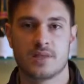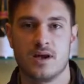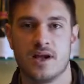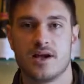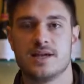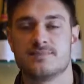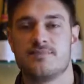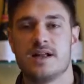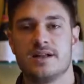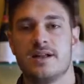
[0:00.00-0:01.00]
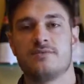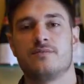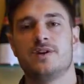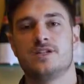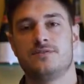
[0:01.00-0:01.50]
Hi guys, Brandon here from
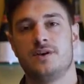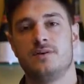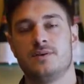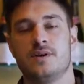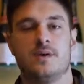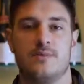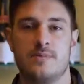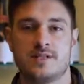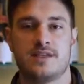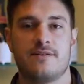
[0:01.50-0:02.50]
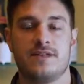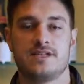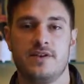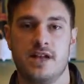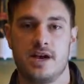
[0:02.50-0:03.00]
Ridgeview. We've put together this
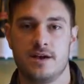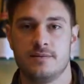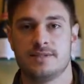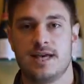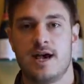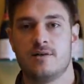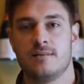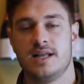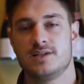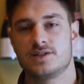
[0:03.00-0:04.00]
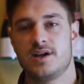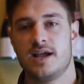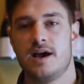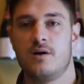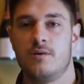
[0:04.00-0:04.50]
video to help illustrate our